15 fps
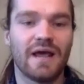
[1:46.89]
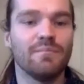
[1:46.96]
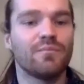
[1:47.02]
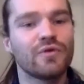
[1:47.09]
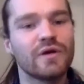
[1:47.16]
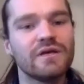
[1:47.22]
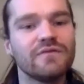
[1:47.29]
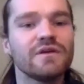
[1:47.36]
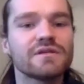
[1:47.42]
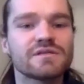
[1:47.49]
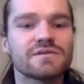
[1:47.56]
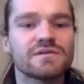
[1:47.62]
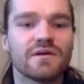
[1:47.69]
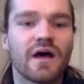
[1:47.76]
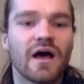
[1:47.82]
In
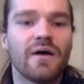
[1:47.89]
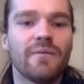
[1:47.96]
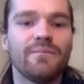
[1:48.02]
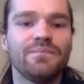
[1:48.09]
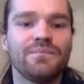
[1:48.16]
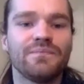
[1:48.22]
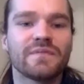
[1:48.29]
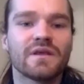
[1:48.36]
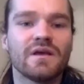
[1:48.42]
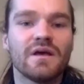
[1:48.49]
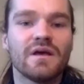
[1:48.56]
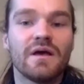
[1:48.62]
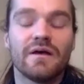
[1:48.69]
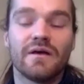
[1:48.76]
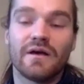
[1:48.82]
previous um,
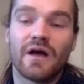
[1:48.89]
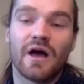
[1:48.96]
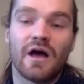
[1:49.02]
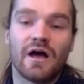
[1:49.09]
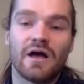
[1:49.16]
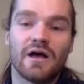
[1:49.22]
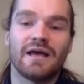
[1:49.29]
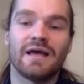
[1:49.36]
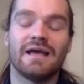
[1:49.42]
uh,